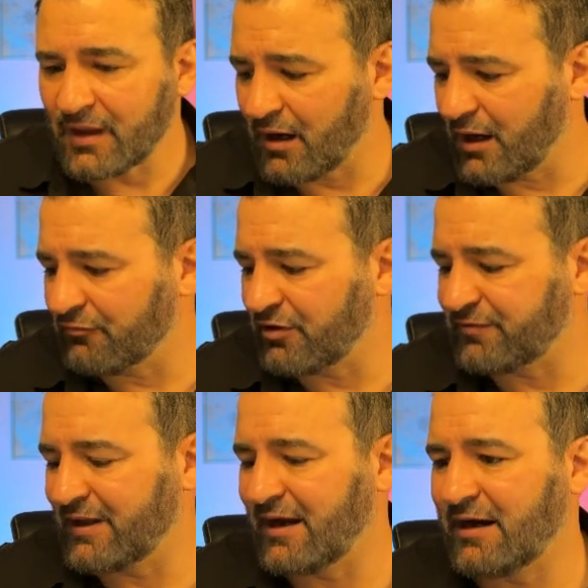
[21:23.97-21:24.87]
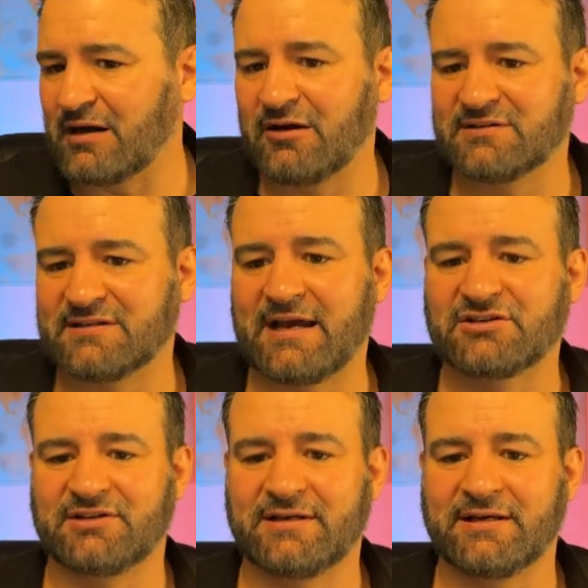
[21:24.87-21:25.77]
roughly how to
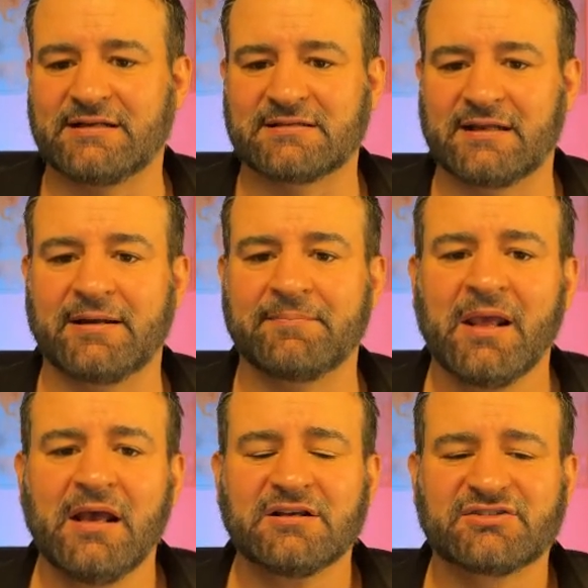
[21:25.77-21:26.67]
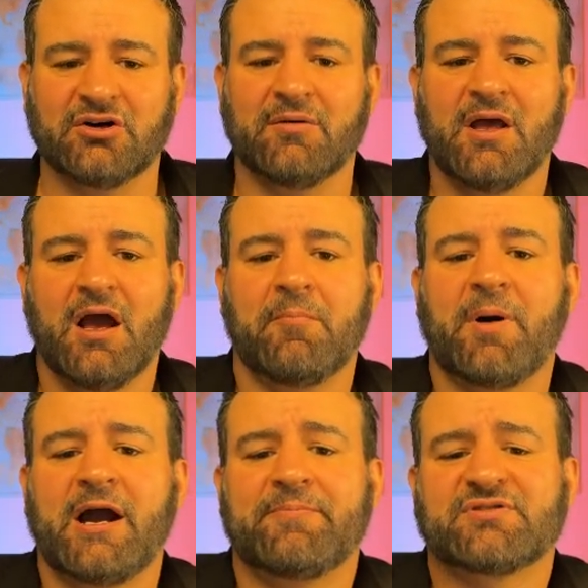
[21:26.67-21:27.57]
actually get into that. So
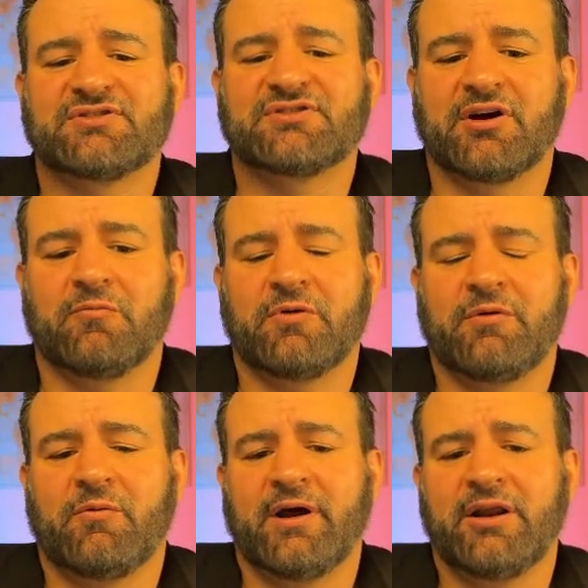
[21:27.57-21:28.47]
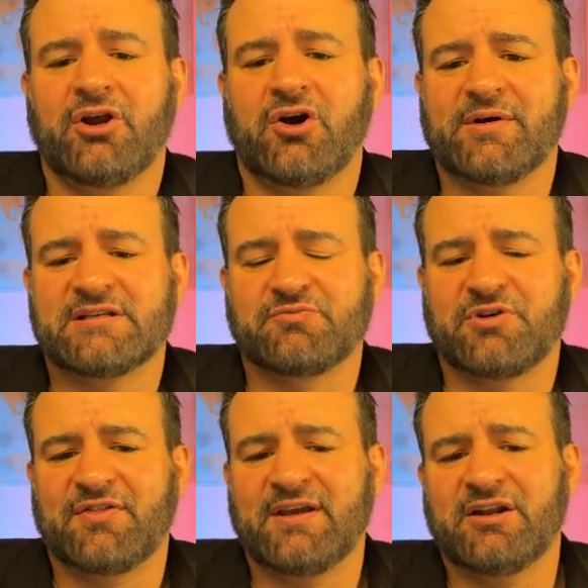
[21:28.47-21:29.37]
buyer persona, what we want to know is when
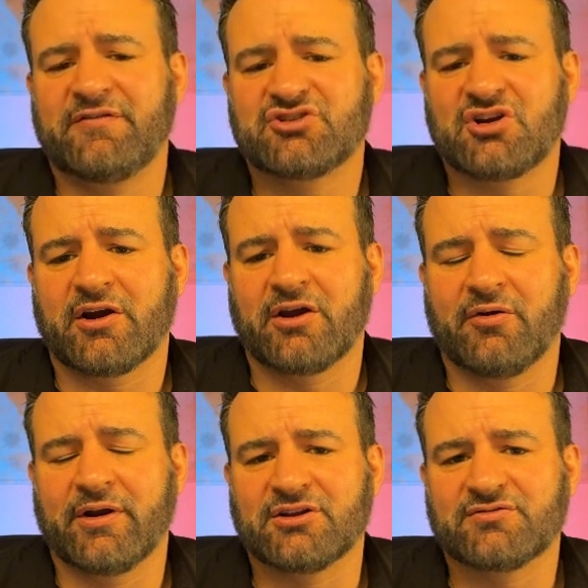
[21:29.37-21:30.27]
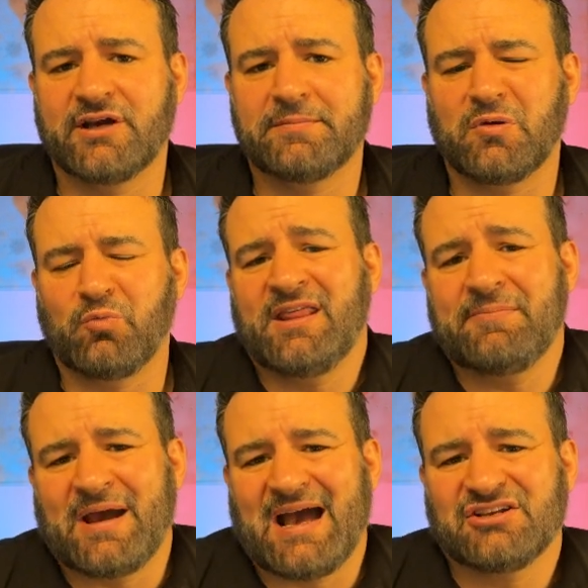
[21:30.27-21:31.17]
you're thinking of your target audience, right? What are they
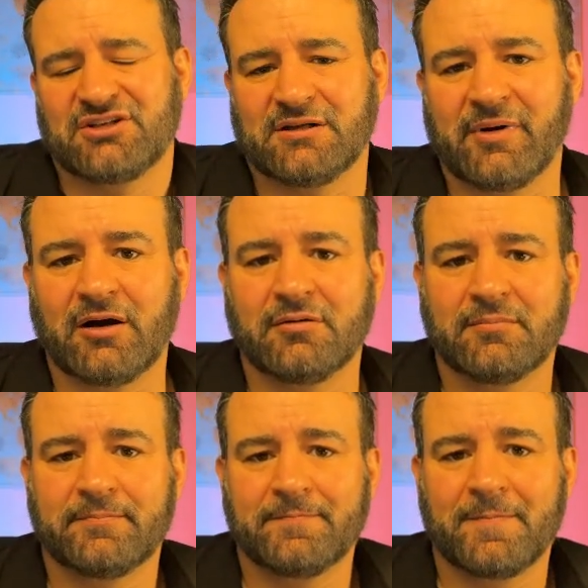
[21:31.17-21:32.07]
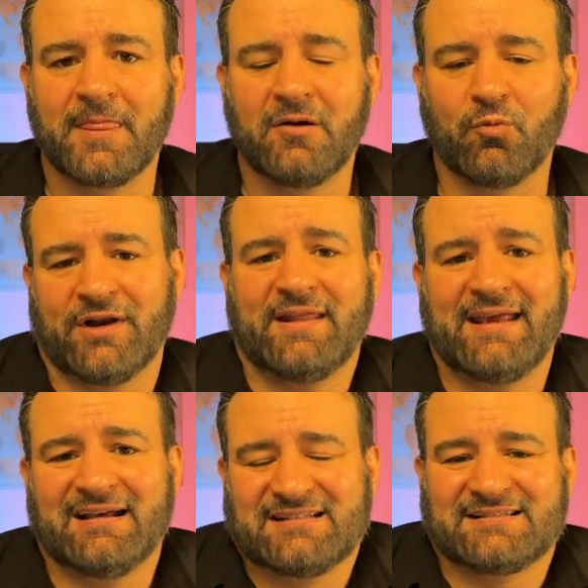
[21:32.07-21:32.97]
passionate about? What are
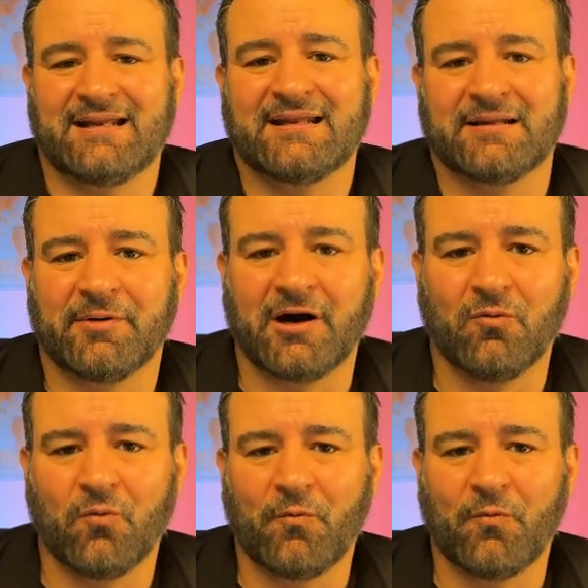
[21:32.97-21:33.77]
they excited about?